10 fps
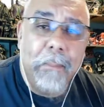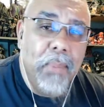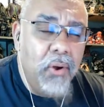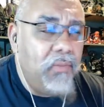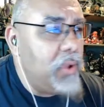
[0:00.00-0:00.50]

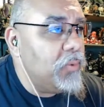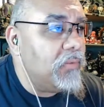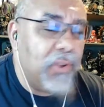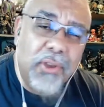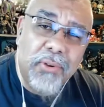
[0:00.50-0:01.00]
movie
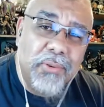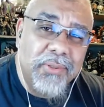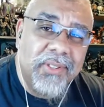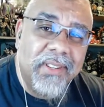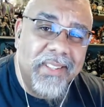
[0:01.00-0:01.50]
reviews
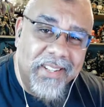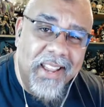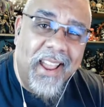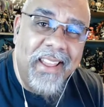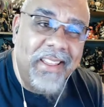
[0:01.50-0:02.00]

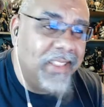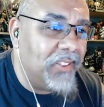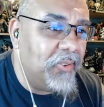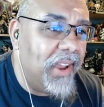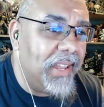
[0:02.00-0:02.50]
today.
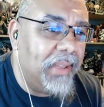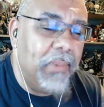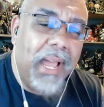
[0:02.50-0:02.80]
That's right.